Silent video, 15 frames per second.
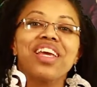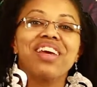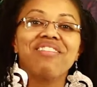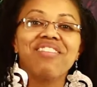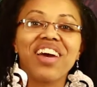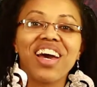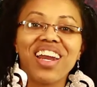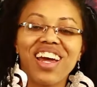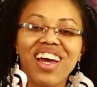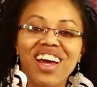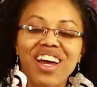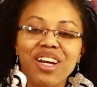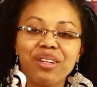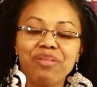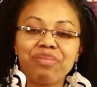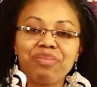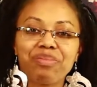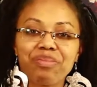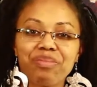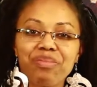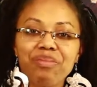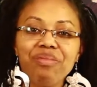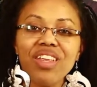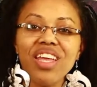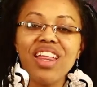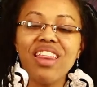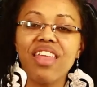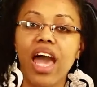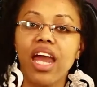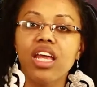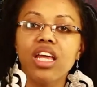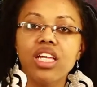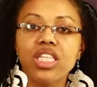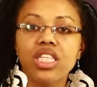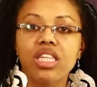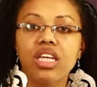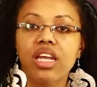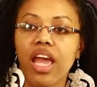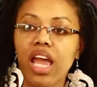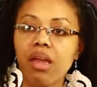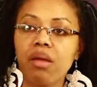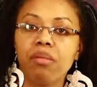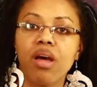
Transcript: But um, that is the name